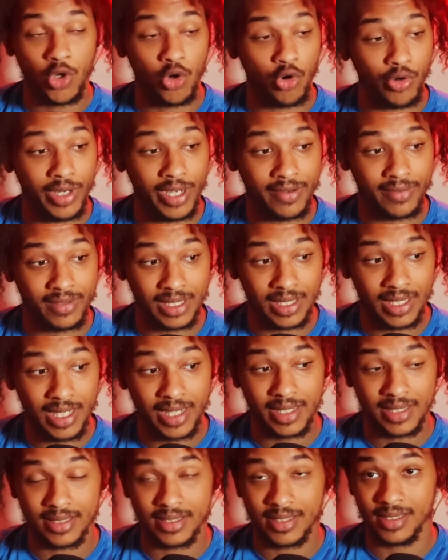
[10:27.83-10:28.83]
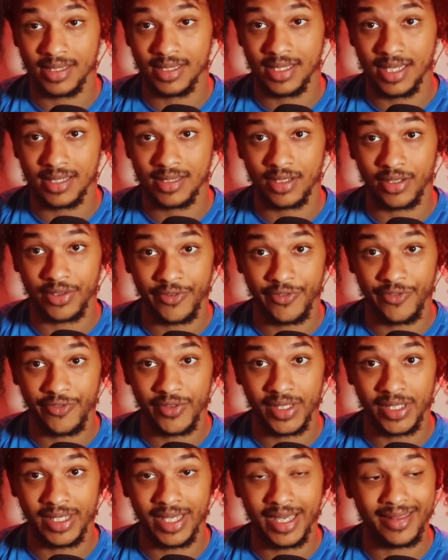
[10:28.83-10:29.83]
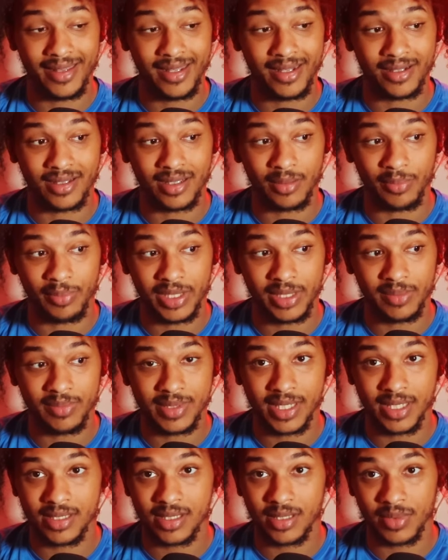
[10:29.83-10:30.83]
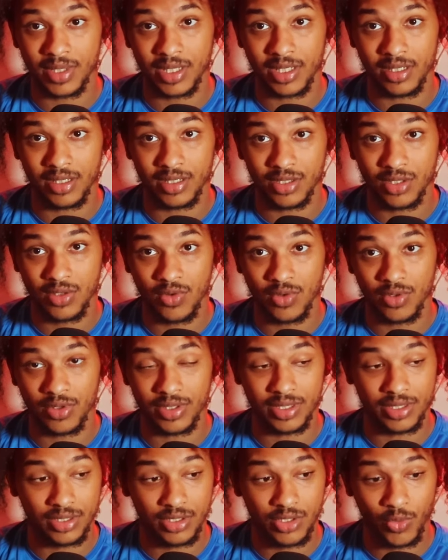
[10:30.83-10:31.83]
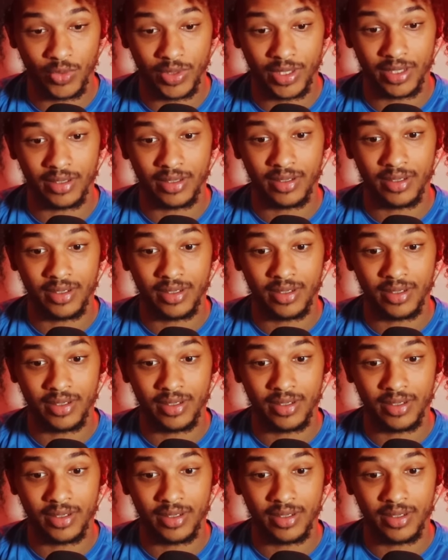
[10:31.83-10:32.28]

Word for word: Cory having a lot of success on the feet. And then Khabib said something in his corner to where